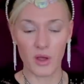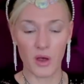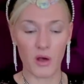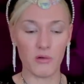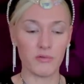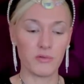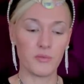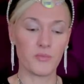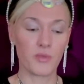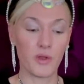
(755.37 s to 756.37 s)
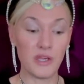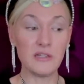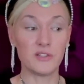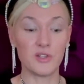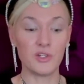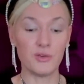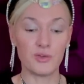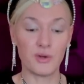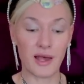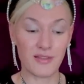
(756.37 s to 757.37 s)
of the
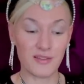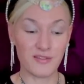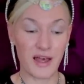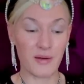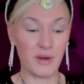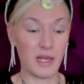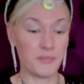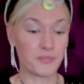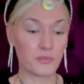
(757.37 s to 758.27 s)
institution and the family.